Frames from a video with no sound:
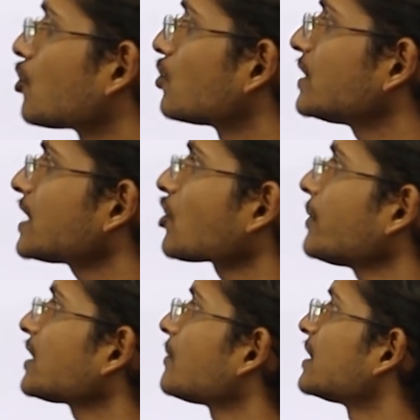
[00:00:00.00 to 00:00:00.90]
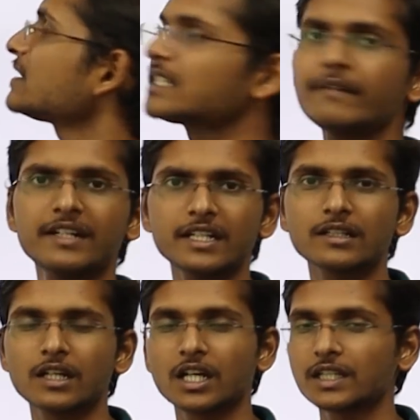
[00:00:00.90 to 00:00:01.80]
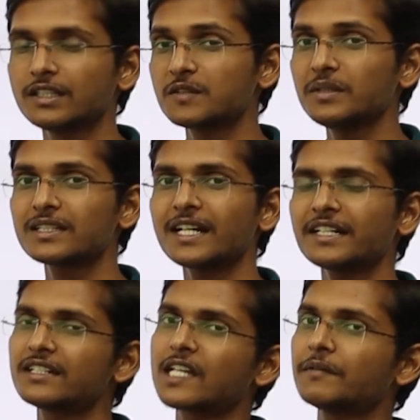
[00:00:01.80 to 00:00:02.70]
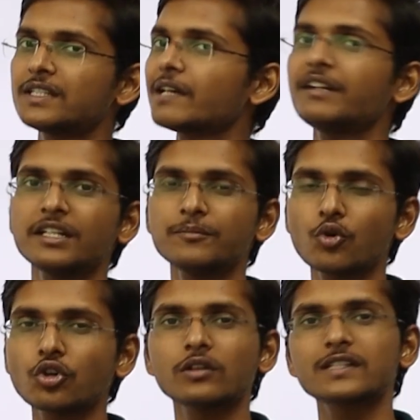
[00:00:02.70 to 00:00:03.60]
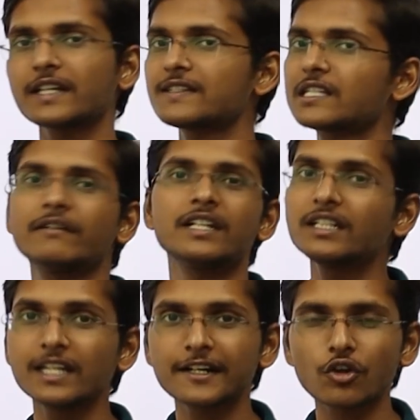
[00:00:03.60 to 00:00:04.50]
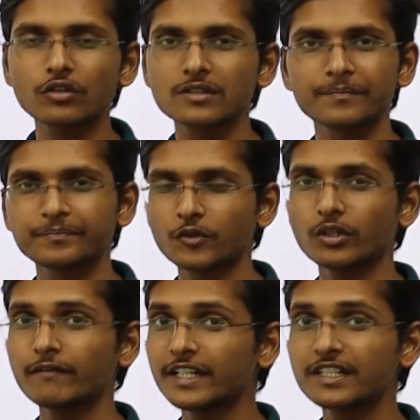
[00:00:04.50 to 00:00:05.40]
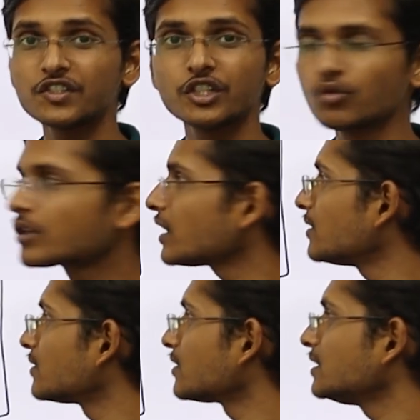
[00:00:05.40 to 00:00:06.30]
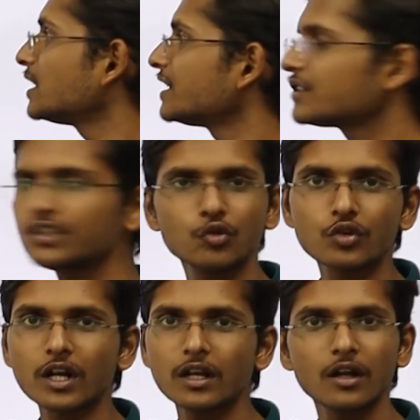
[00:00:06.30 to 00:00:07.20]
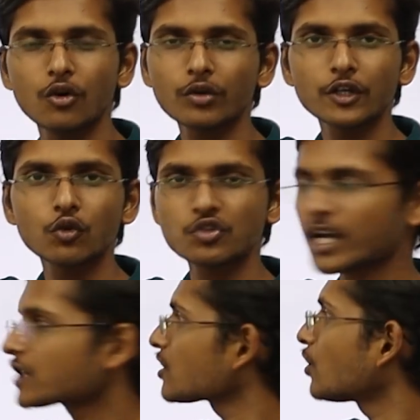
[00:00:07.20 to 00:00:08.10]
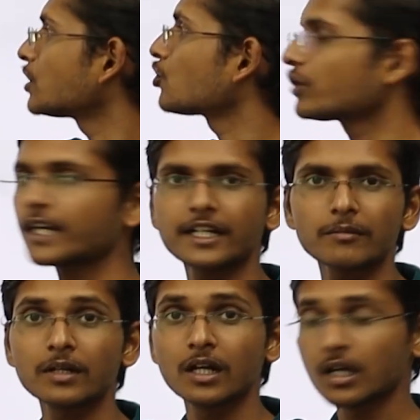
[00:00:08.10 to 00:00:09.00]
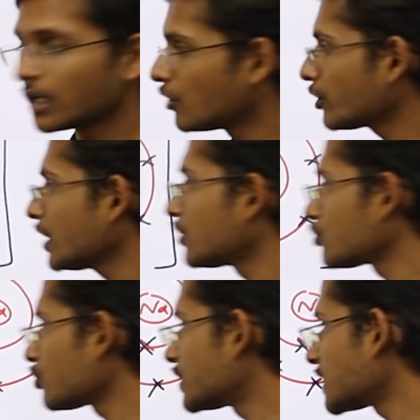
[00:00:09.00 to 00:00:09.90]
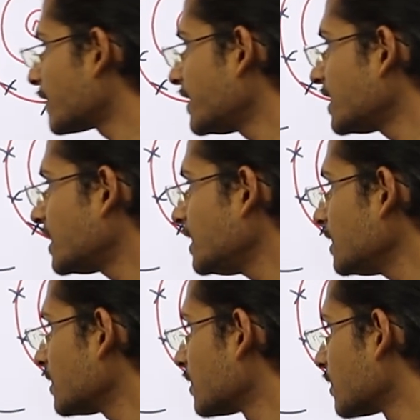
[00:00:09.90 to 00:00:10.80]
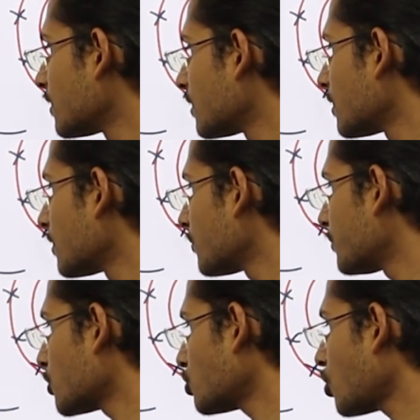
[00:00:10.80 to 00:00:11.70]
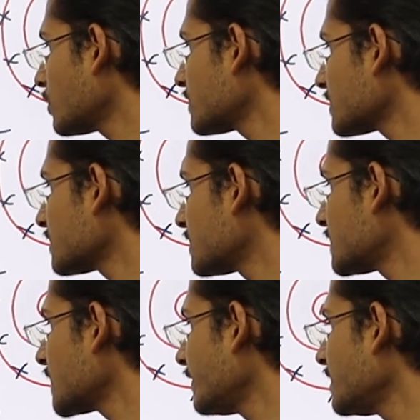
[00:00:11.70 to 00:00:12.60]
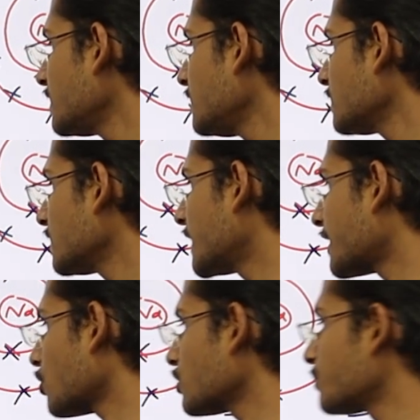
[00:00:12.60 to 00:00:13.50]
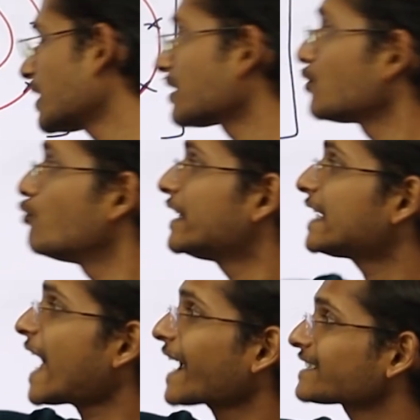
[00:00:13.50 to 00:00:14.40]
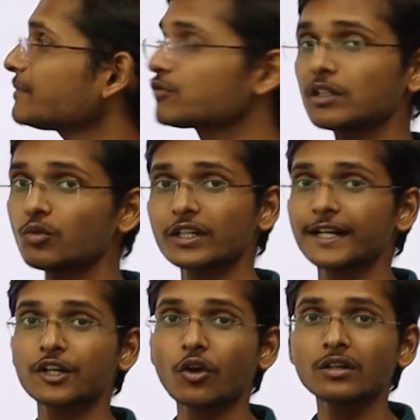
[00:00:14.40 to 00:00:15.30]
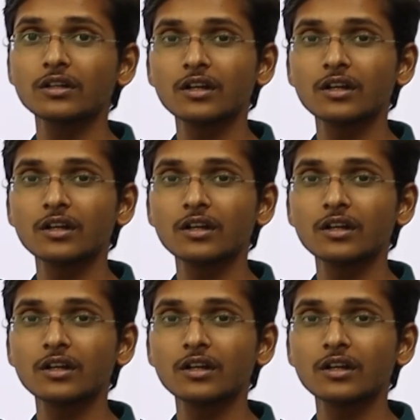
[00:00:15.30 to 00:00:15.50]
chlorine's atomic number is 17. This means that it is having 17 protons and 17 electrons. Okay, when it is neutral, here it is neutral. Okay, no charge on the chlorine atom. Okay, so 17 protons, 17 electrons. But when it accepts 1 more electron,